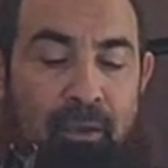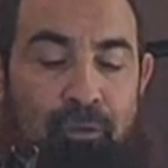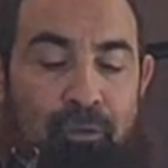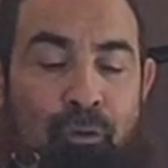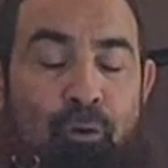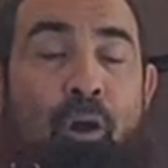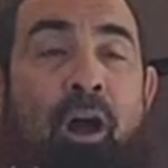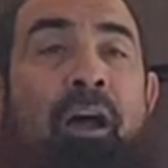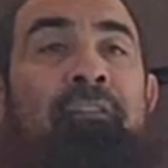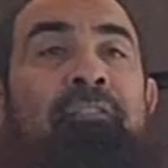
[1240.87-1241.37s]

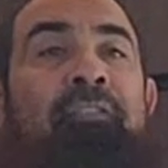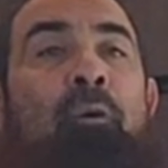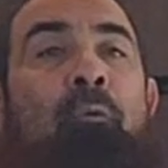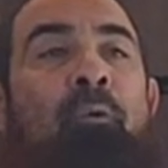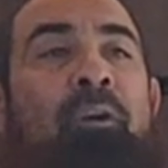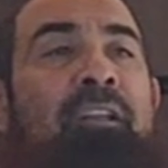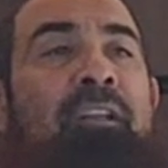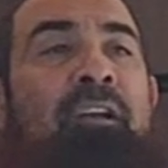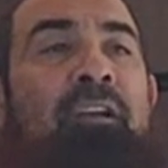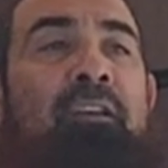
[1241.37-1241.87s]
you are the
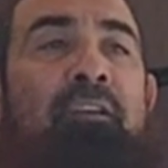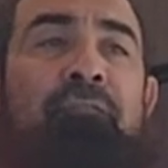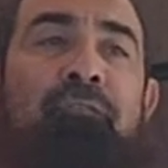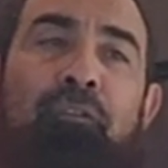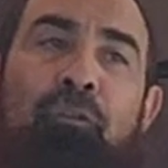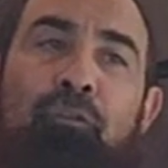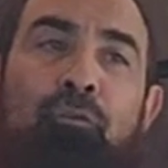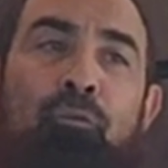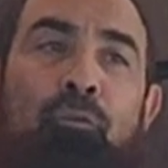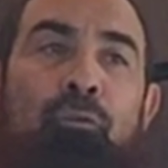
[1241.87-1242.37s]
winner if
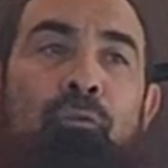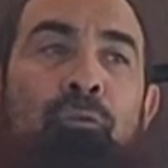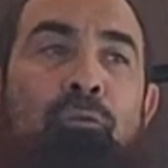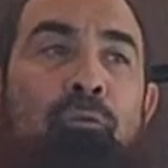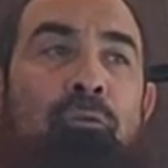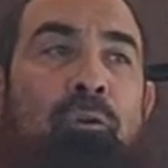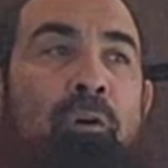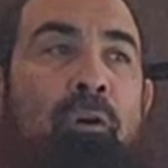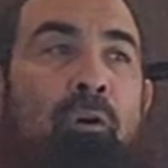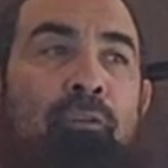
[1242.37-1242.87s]
you do
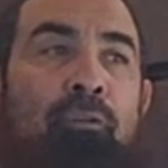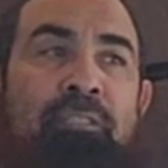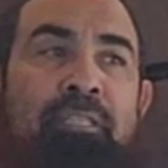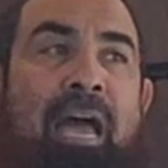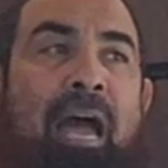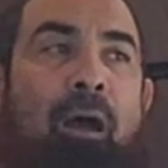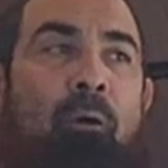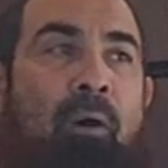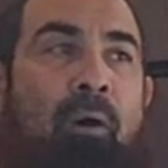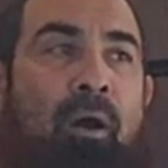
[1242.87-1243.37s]

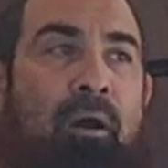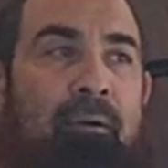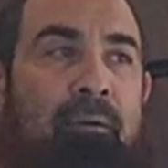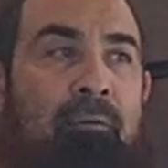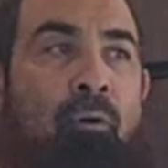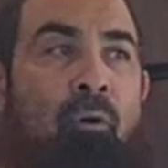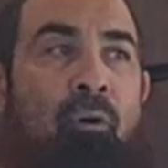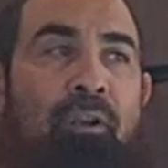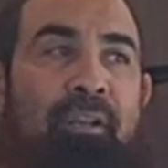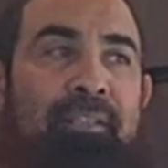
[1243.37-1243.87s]
dawah
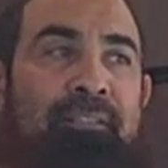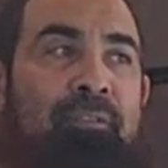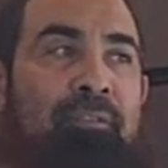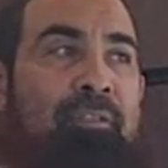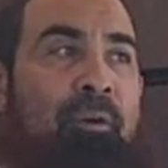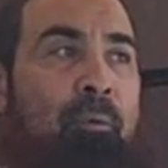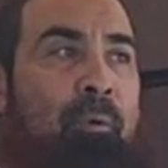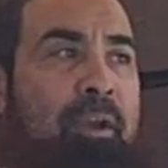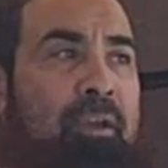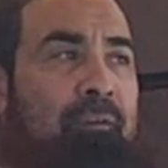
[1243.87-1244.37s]
calling to
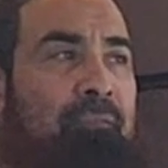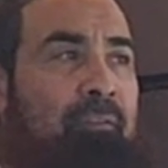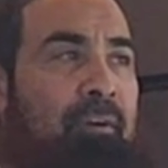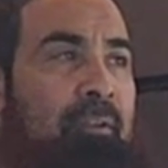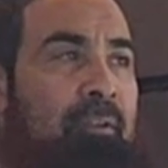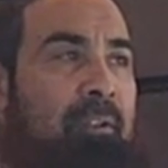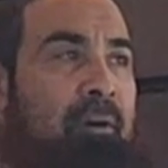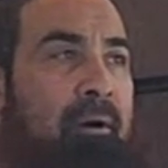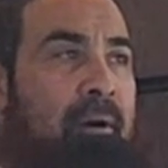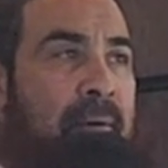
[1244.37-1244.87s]
the way of
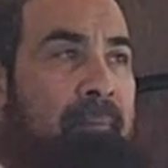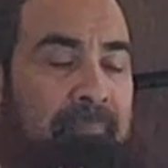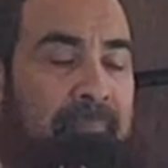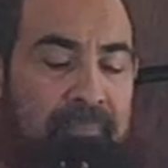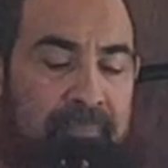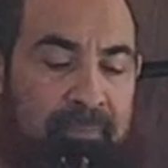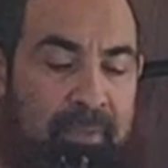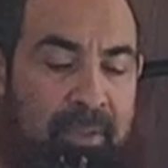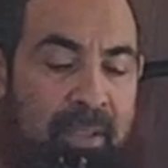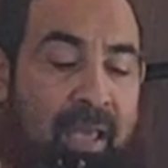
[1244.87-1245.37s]
Allah
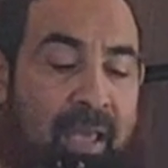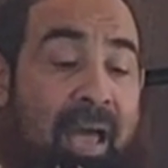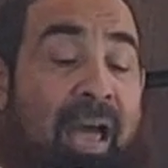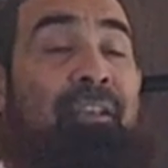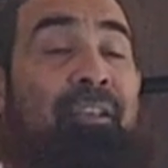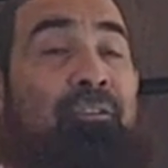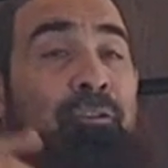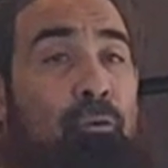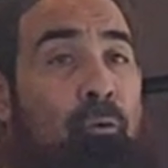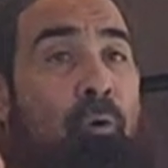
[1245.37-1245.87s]

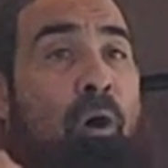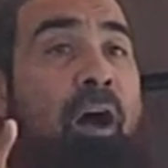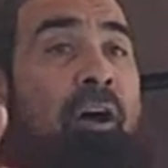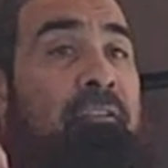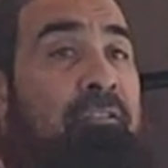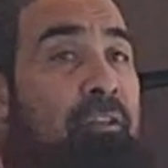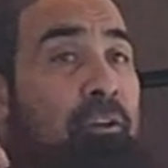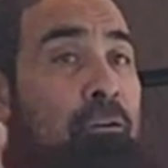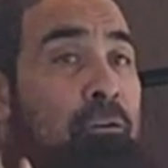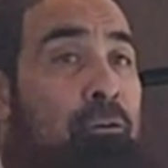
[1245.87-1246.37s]
and you are
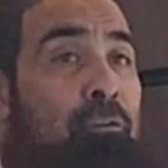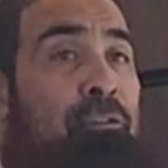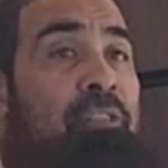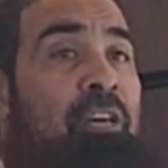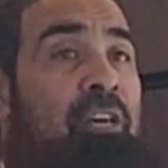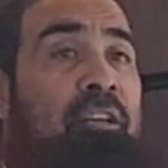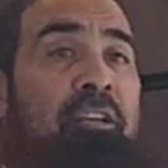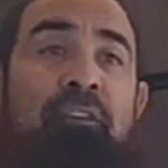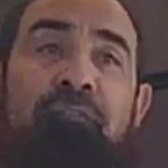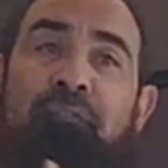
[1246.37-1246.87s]
the
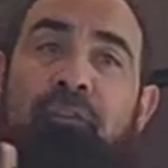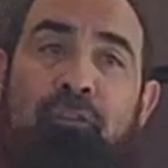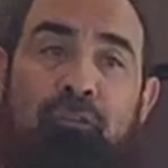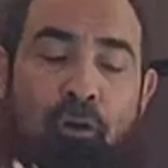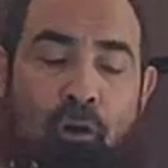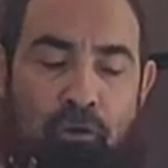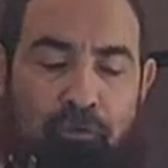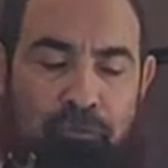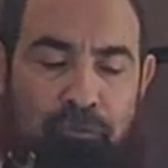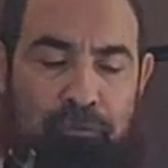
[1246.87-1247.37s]
loser if you
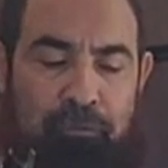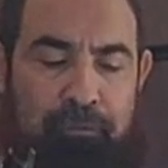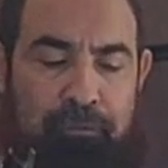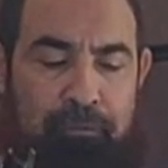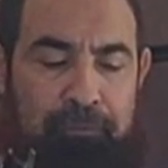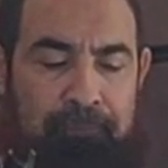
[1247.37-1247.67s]
don't